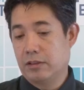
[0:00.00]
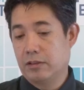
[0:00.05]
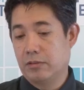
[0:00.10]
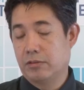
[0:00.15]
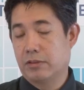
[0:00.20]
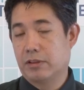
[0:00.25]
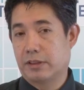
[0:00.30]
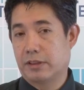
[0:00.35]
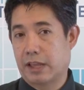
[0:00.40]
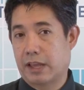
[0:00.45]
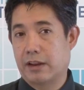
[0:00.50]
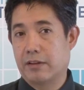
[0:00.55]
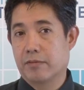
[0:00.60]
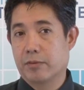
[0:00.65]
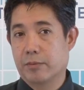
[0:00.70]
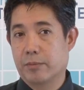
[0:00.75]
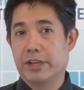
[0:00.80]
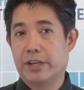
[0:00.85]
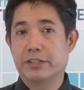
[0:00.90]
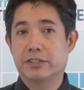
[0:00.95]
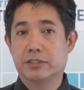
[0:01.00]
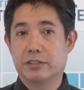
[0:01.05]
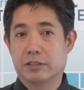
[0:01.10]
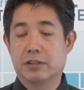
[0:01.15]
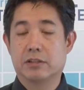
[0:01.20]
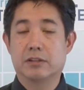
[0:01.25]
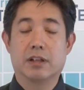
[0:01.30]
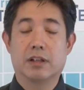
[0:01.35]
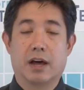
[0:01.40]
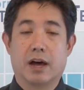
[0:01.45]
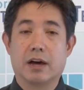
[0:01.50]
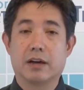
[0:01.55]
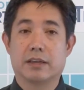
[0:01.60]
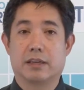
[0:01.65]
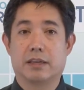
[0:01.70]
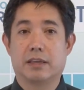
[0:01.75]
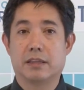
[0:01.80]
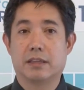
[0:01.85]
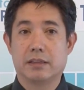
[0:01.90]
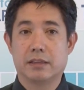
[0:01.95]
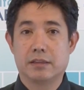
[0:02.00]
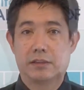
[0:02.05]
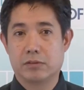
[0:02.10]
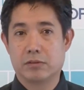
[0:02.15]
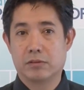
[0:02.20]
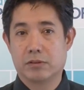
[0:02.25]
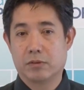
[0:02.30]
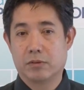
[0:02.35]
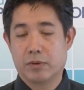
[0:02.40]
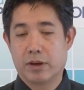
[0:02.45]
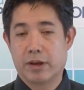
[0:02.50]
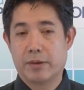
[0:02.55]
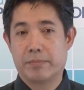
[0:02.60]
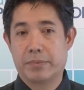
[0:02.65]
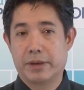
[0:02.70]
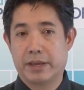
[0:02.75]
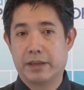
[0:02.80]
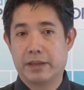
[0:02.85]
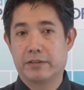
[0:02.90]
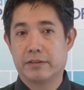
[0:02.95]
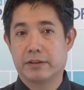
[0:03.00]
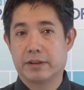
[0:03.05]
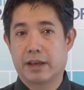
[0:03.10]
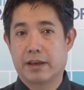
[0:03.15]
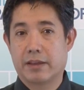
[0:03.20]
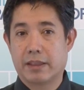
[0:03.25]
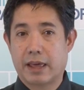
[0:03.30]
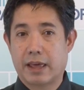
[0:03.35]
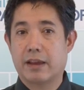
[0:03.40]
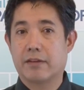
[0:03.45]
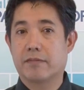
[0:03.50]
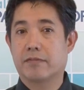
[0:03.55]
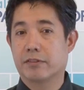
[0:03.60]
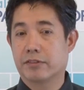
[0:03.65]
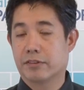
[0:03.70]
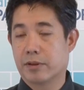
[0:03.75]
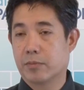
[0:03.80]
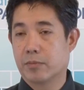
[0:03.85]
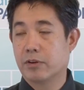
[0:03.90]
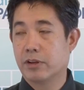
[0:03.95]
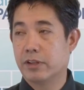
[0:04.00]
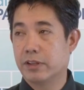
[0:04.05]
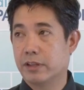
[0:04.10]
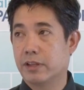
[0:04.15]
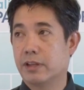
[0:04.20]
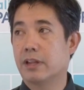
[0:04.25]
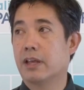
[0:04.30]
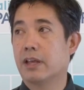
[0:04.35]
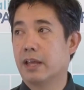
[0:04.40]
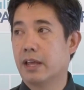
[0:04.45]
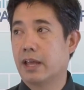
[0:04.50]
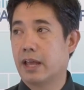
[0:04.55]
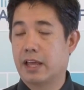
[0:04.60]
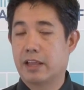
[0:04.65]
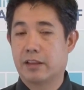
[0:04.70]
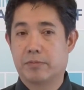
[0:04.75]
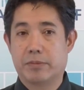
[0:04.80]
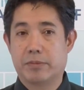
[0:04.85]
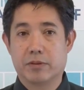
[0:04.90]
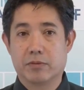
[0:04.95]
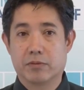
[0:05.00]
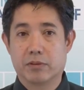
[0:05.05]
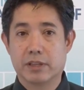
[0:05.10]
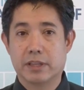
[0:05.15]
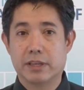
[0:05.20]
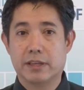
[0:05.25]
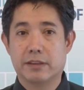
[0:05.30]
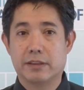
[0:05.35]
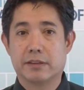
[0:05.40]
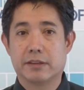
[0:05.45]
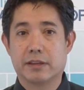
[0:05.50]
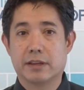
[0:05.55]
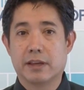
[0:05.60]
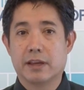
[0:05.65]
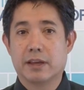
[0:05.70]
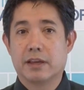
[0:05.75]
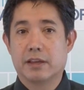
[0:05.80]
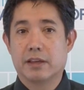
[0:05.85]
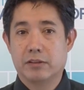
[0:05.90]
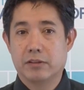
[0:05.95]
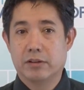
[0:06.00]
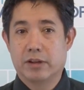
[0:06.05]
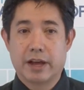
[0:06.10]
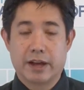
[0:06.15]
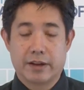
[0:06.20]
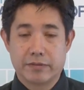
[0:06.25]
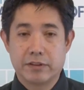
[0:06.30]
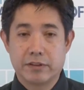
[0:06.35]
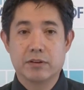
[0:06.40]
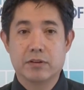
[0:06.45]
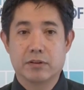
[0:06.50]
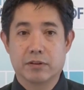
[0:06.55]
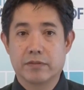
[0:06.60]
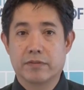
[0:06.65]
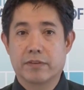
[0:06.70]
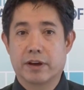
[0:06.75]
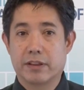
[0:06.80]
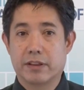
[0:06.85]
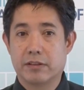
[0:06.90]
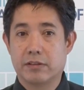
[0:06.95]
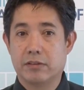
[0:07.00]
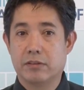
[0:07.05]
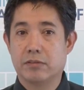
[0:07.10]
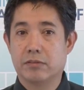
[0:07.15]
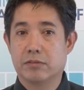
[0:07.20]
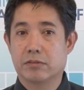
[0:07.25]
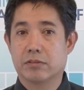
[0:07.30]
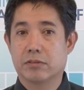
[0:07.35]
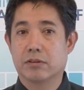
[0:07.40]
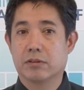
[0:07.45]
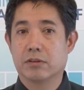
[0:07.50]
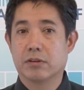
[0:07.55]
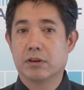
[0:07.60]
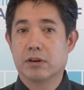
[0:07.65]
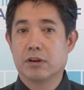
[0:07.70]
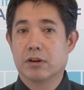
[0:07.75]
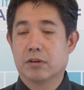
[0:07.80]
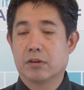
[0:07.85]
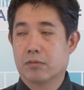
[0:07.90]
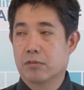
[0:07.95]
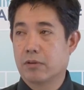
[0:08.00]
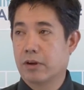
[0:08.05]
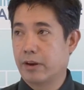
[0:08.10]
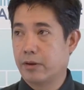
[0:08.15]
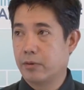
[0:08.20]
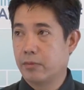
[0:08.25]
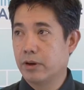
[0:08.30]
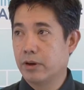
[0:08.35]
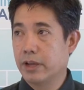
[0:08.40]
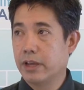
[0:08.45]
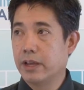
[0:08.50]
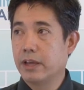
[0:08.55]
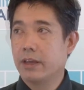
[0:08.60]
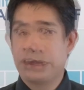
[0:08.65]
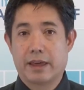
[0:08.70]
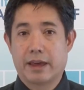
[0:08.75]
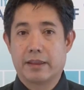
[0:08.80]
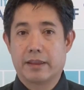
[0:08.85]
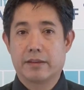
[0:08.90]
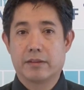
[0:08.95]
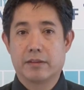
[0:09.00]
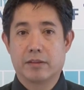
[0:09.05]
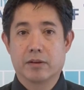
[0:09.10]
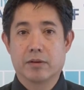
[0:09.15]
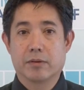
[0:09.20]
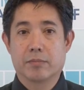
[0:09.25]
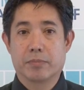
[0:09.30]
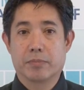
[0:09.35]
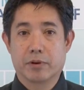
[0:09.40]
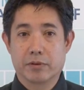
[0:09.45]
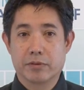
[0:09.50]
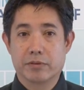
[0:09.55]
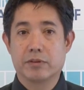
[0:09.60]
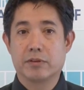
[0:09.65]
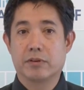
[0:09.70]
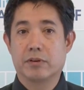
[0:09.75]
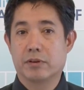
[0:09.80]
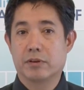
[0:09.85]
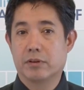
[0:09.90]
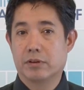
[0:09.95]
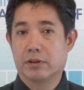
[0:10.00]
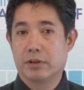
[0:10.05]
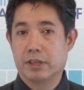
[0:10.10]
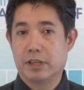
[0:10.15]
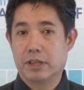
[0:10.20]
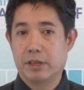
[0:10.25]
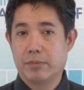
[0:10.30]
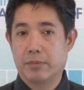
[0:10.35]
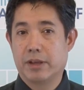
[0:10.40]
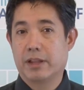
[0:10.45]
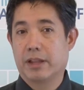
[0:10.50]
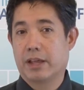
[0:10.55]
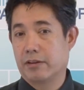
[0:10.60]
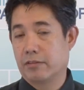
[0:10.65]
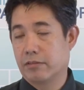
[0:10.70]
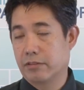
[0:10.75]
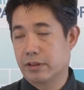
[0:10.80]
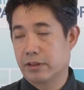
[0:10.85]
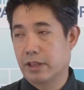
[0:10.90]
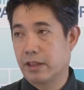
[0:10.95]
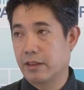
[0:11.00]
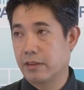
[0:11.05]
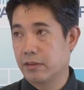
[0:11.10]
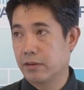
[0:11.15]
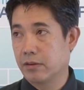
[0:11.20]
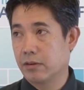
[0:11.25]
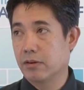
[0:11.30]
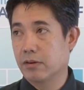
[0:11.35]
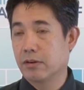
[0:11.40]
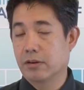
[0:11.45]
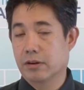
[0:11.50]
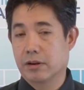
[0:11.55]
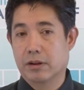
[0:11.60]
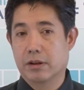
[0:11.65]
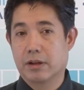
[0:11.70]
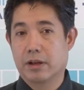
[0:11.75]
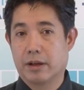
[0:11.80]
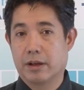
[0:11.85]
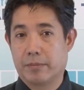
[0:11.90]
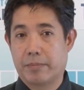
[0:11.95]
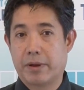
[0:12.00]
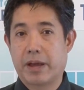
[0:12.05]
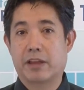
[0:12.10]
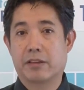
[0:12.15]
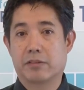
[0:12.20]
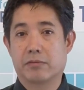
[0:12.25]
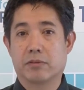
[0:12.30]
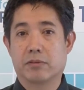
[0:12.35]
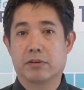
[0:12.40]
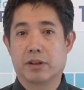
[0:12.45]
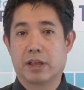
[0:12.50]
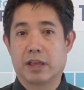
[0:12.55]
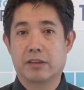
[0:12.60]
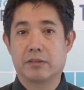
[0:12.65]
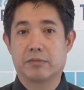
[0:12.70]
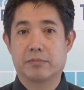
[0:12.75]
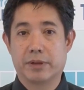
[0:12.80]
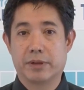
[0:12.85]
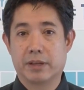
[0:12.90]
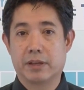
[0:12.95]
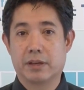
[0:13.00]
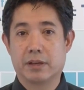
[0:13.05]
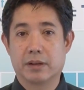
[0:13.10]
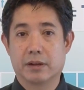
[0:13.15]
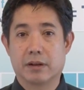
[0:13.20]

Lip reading: uses that information to log in to the web page, and now that for some reason has been released, you'll have to notify the user right away that their personal email address and their password has been